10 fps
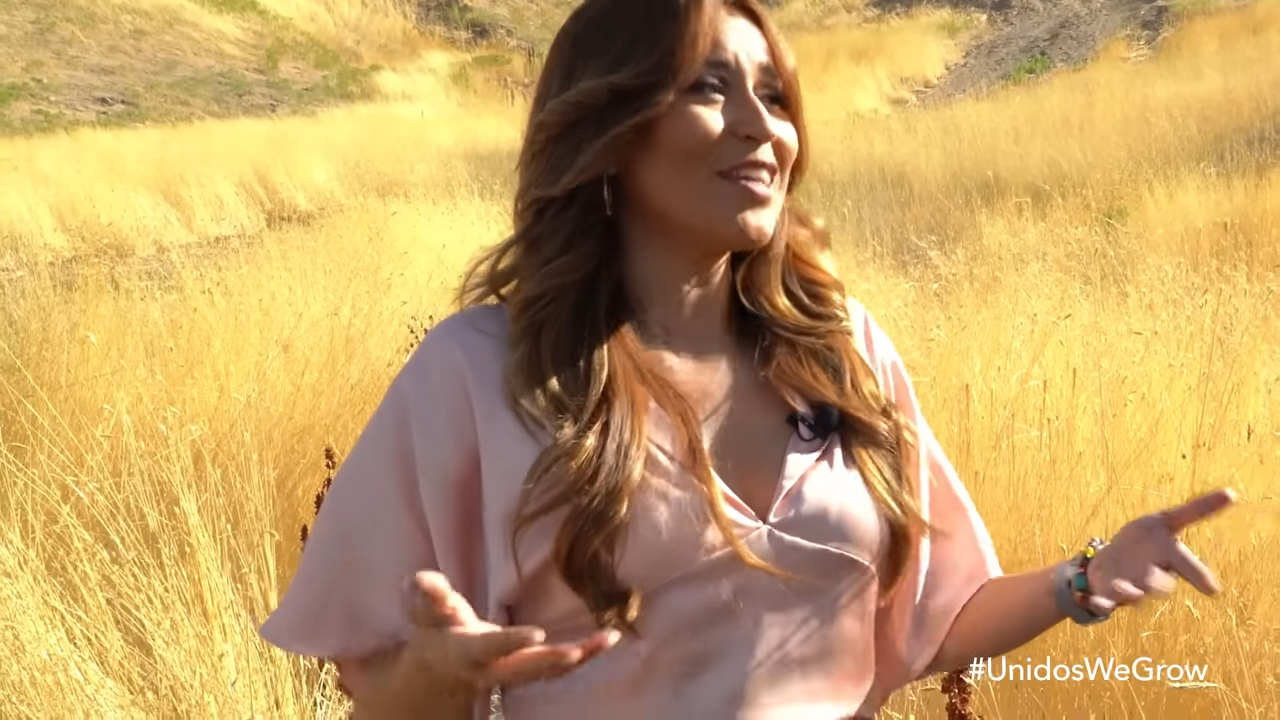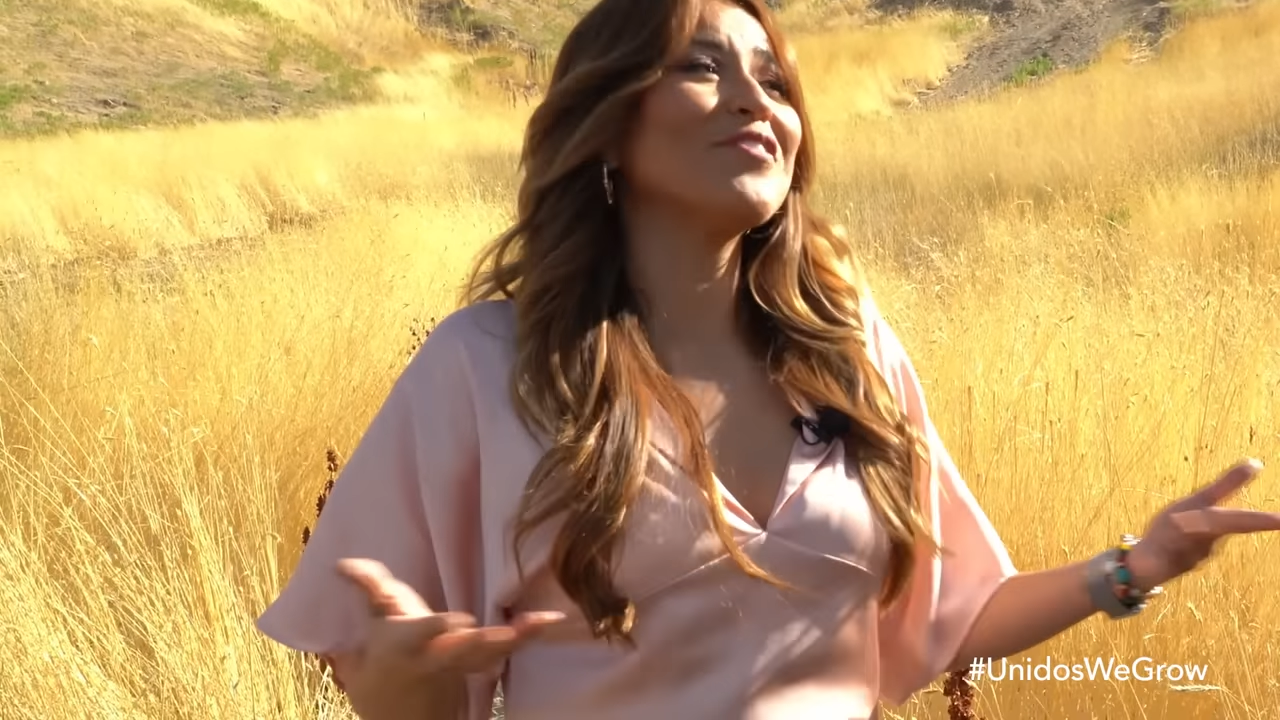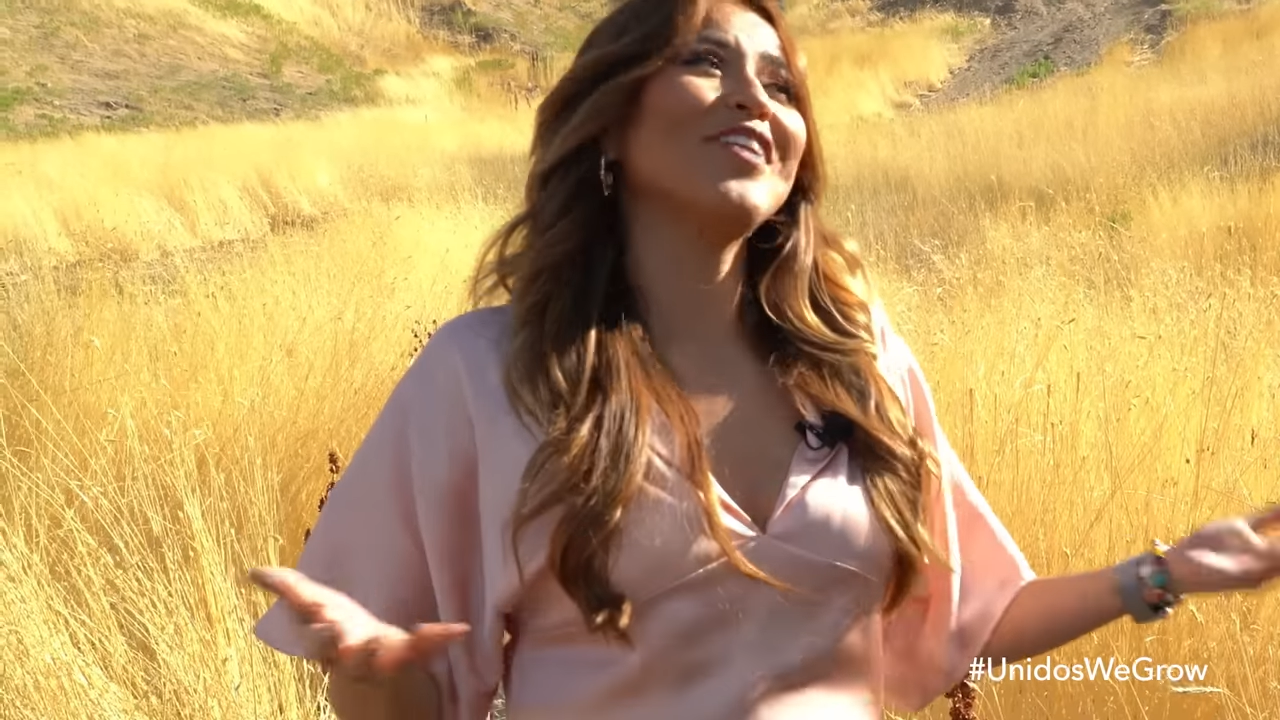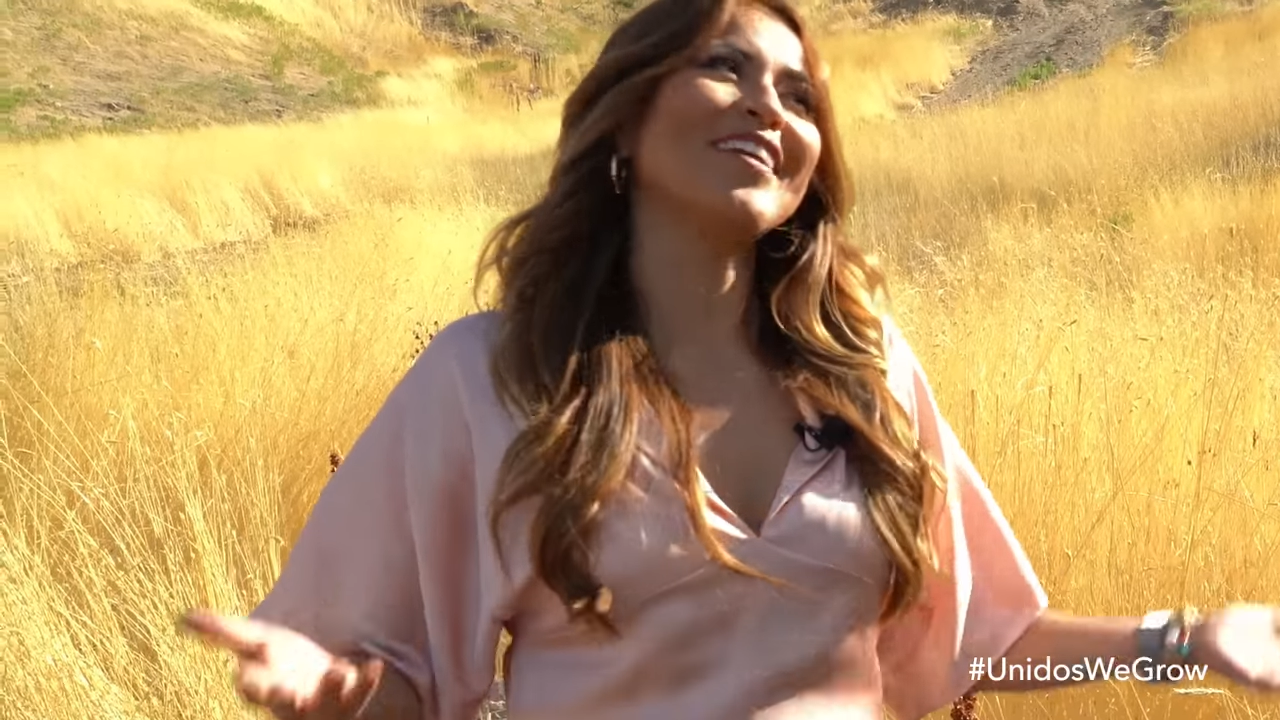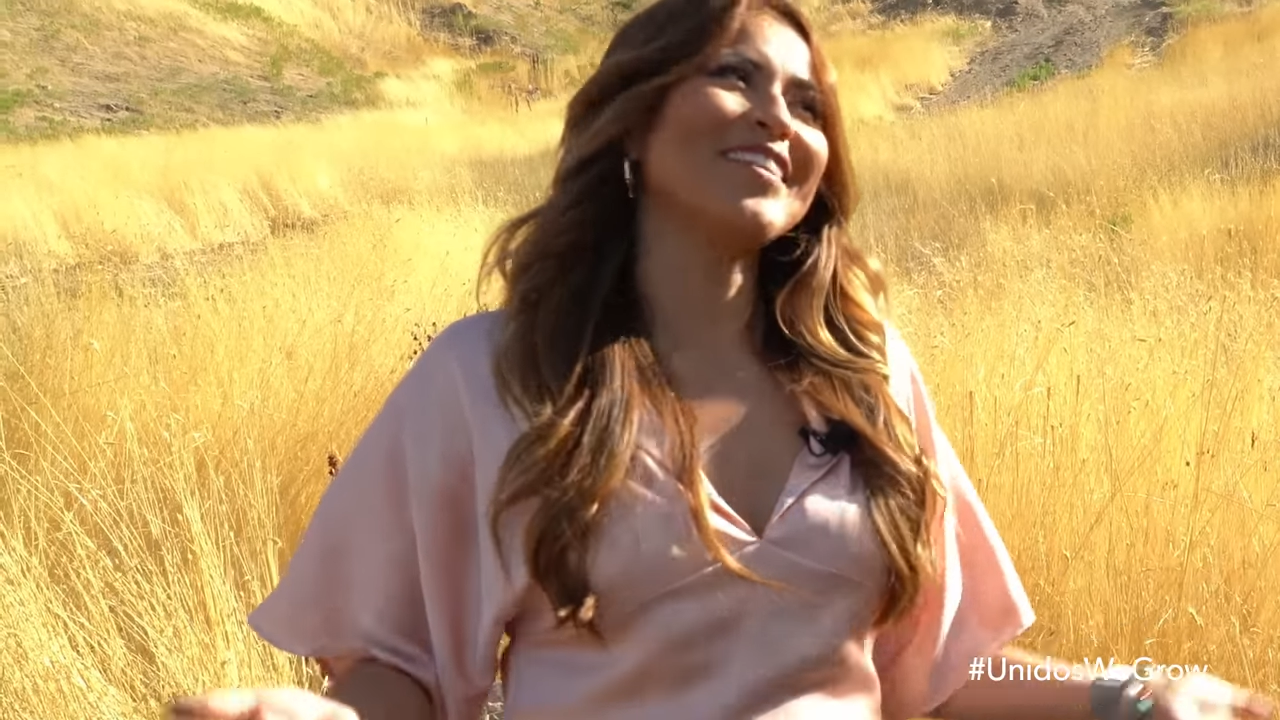
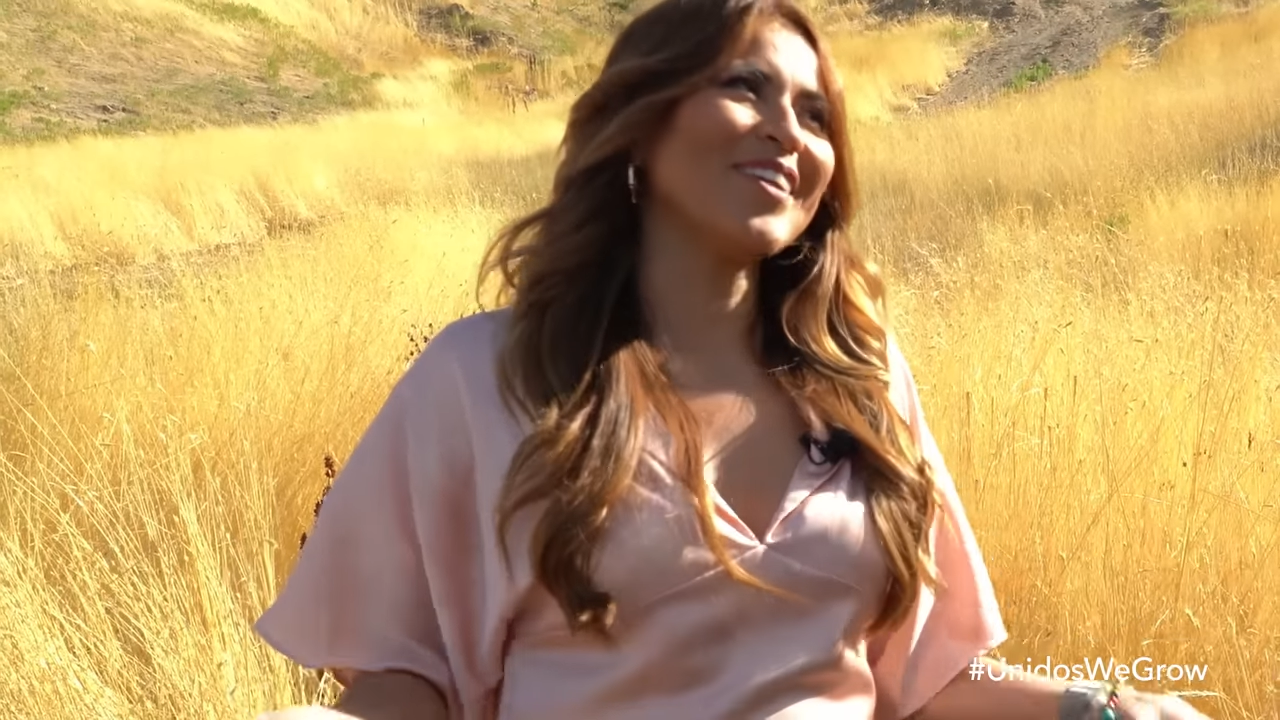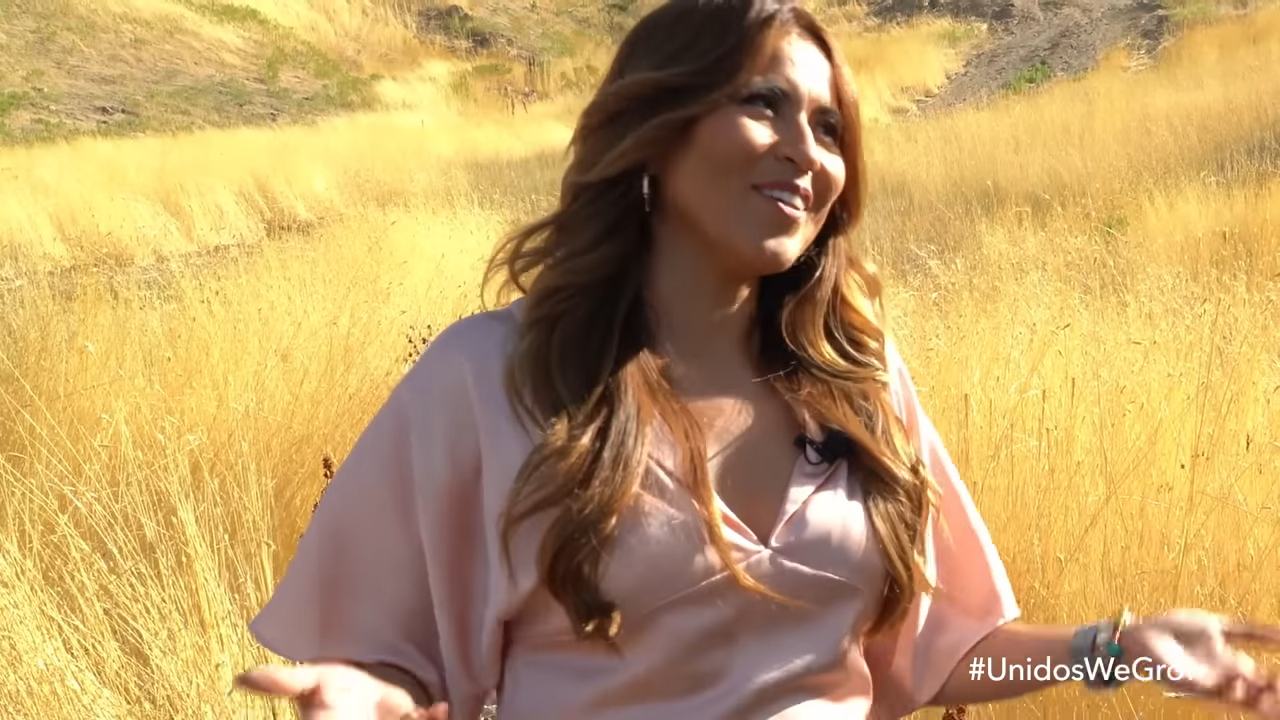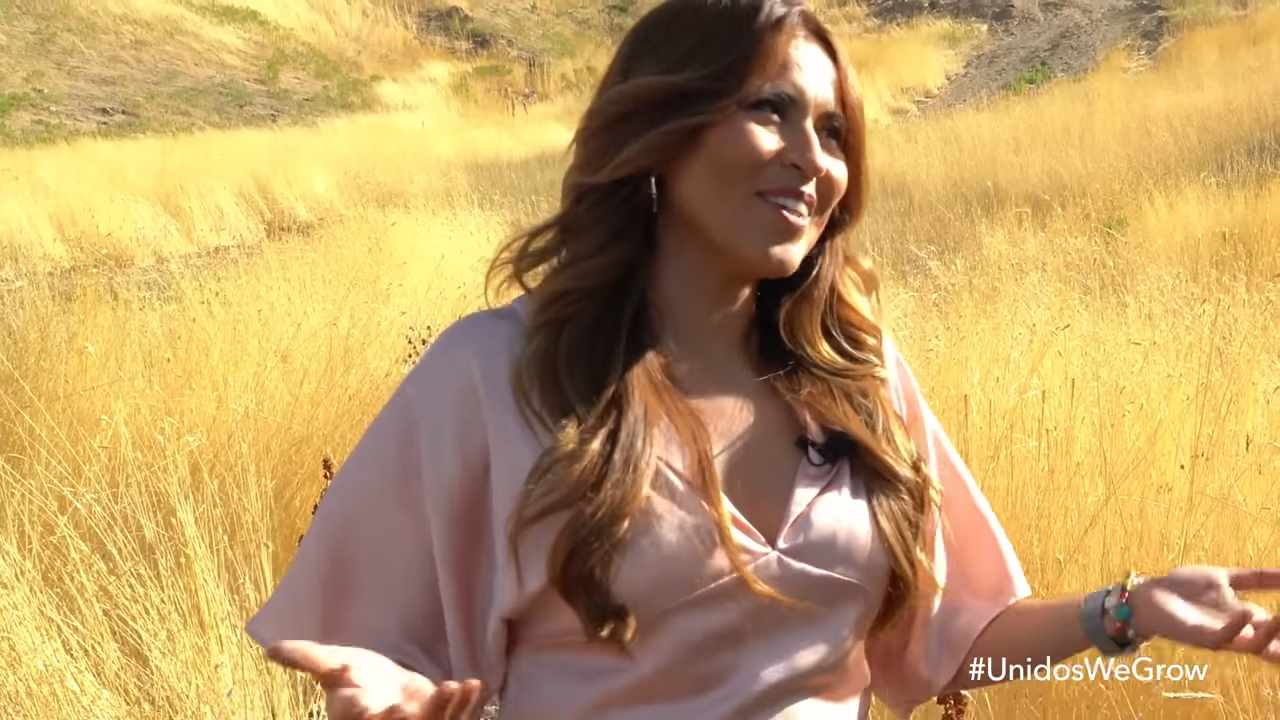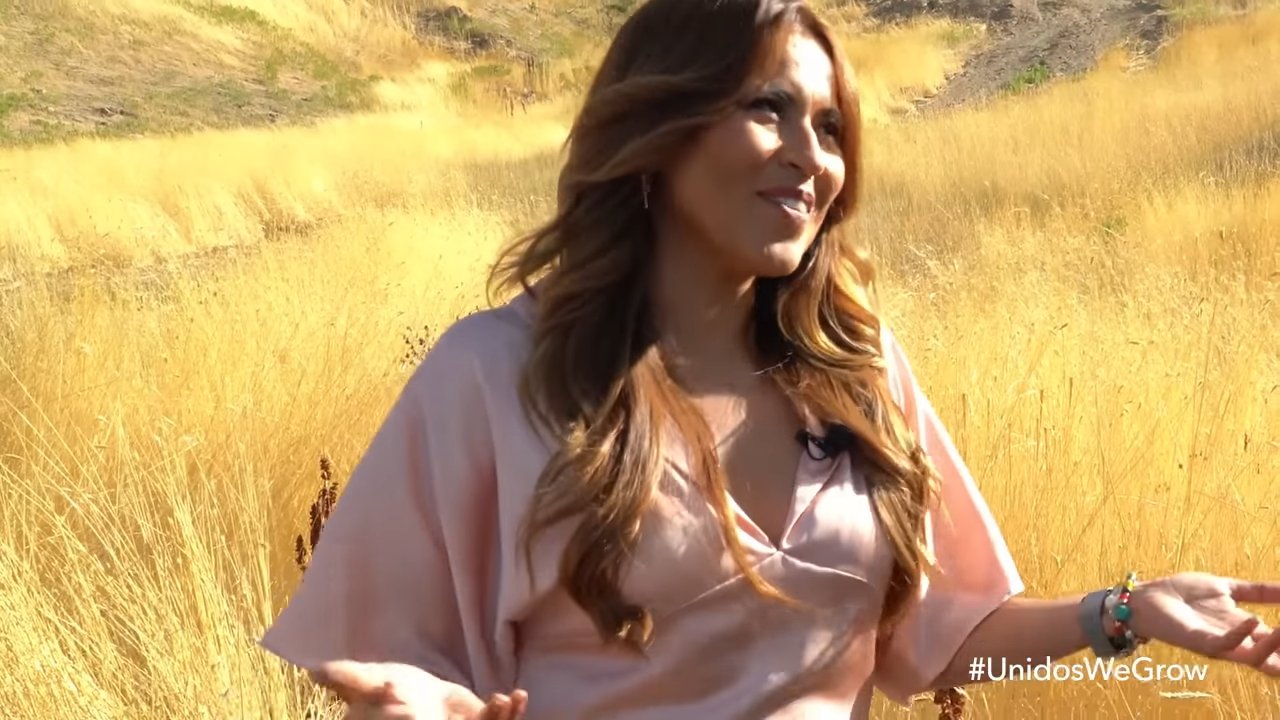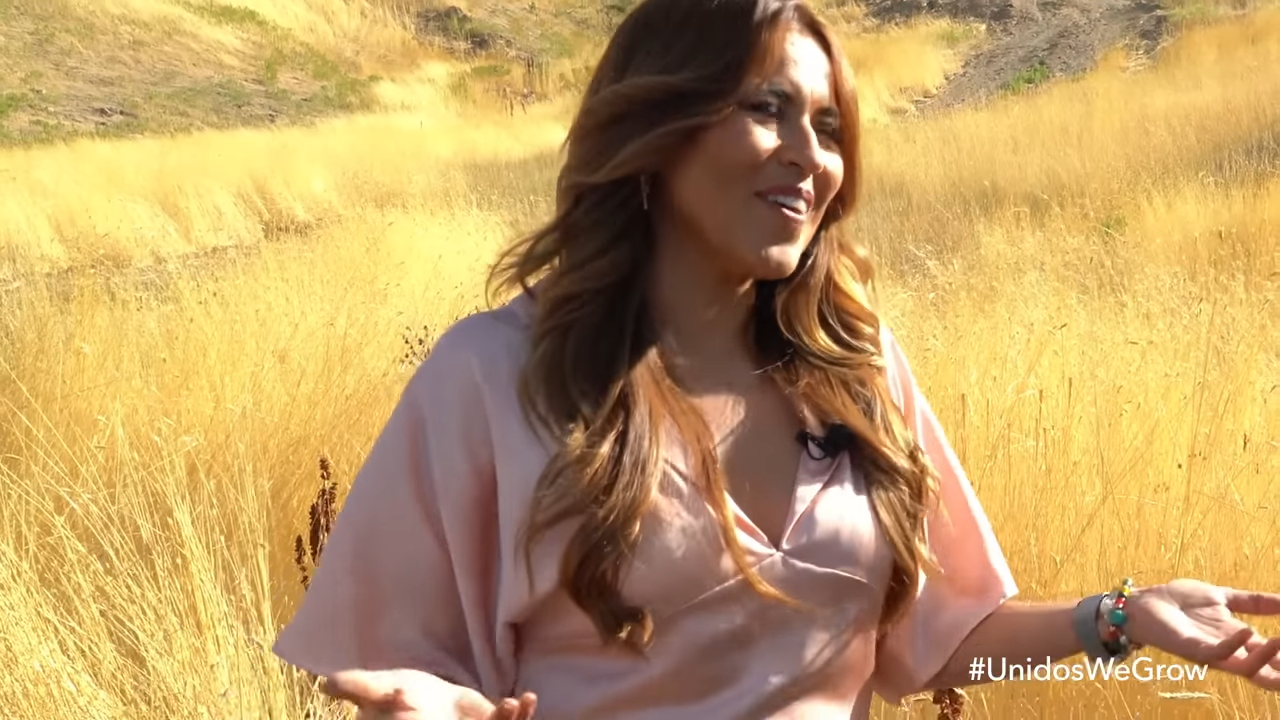if not the only